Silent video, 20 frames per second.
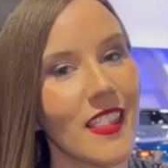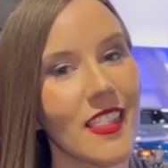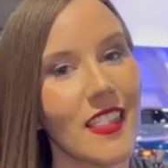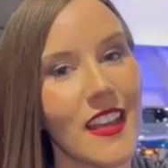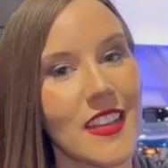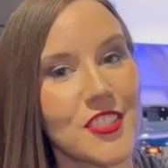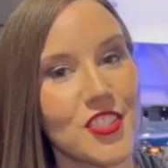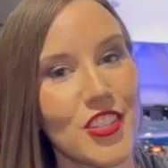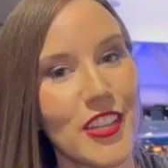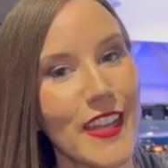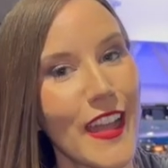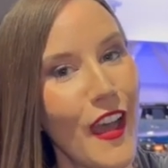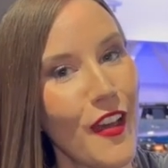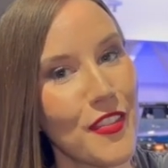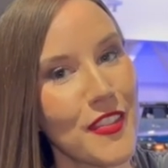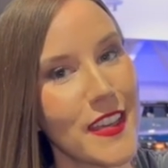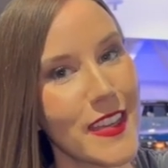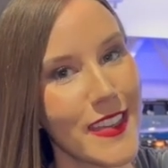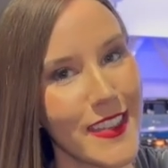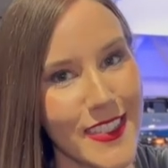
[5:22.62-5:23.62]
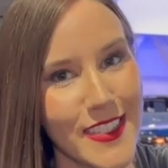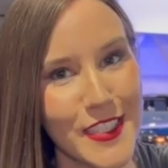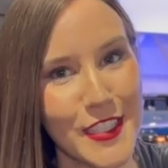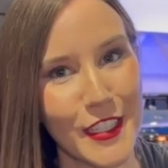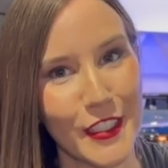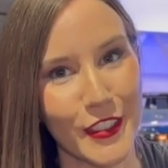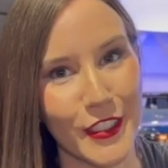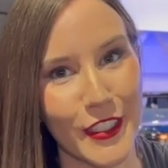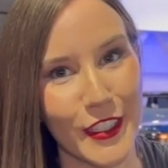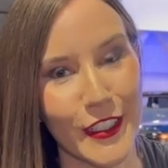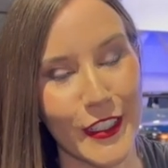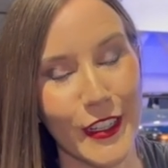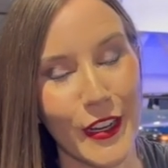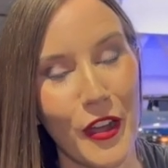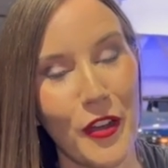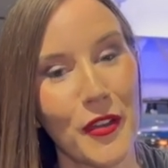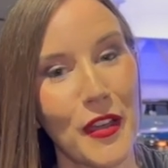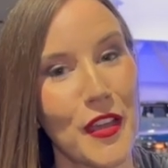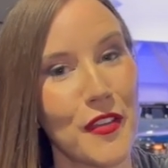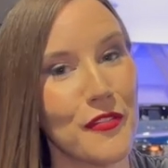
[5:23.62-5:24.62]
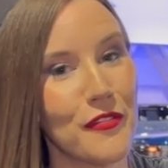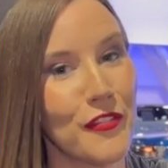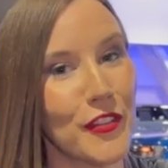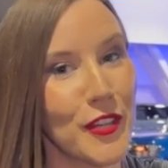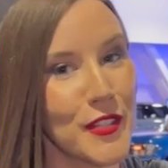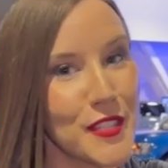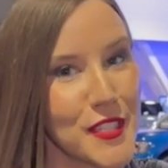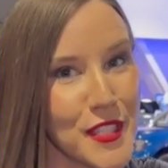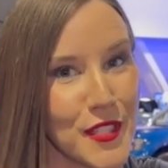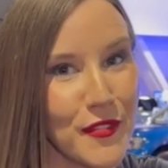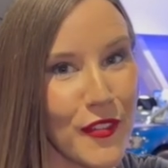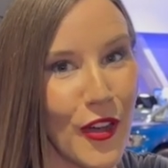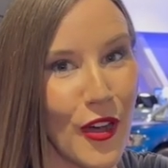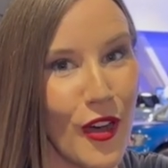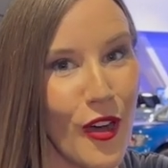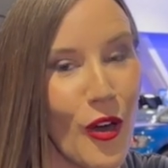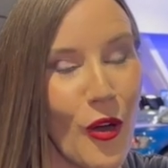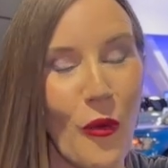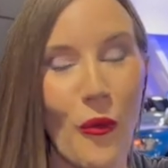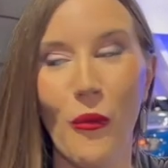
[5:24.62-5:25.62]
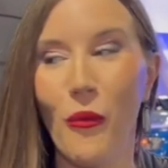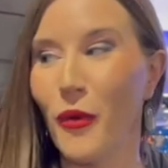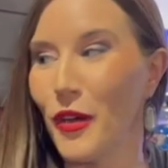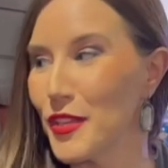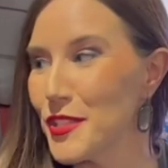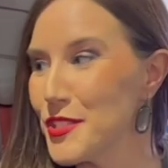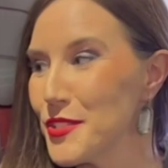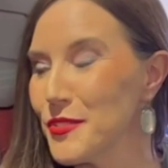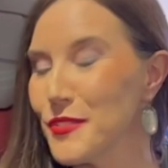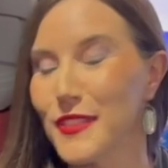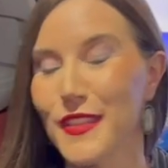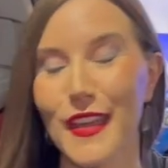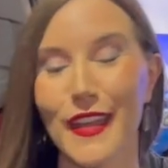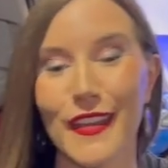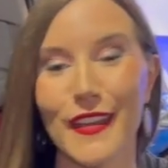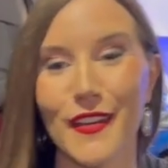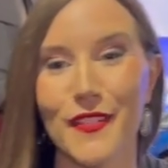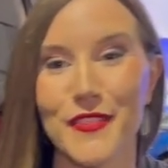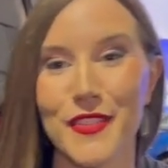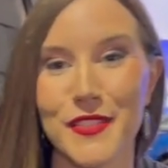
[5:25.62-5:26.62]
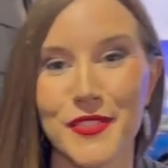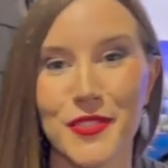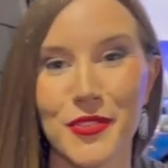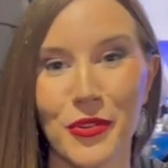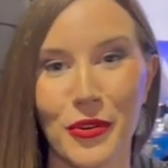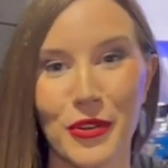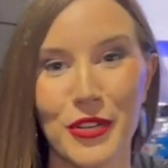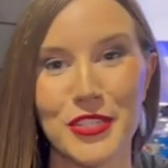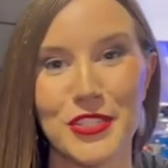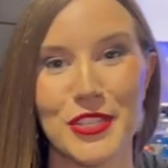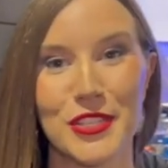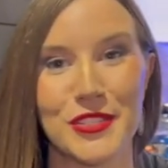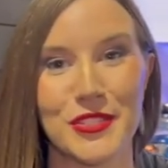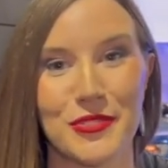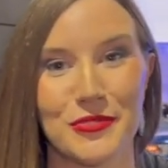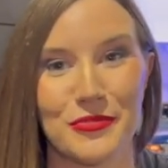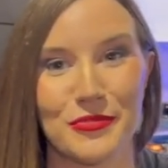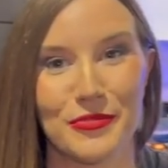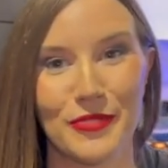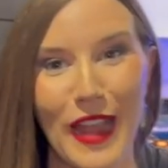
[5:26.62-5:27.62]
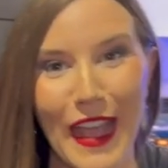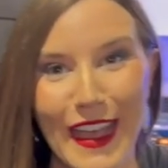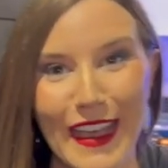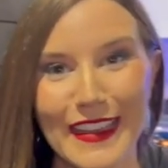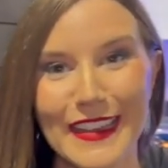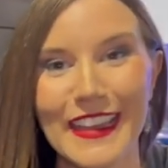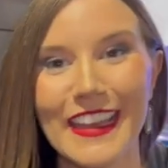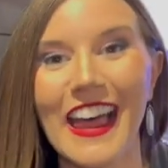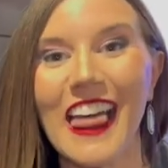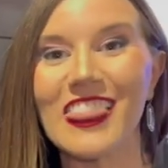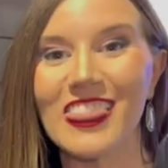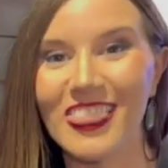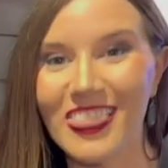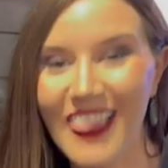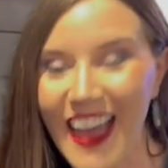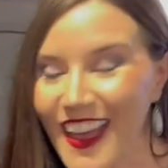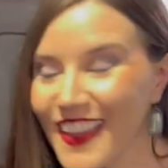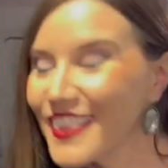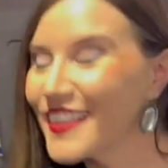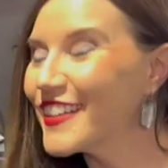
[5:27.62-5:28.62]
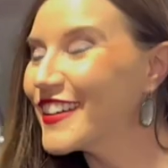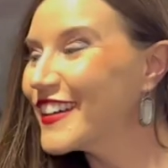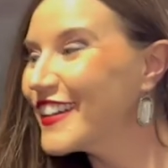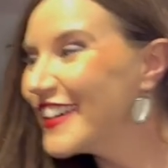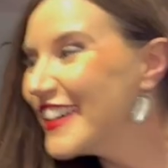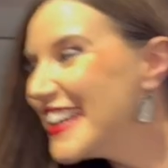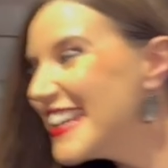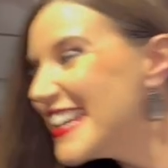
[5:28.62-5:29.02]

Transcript: Let's check out the interior. Okay, first of all, what do you think of this gorgeous red leather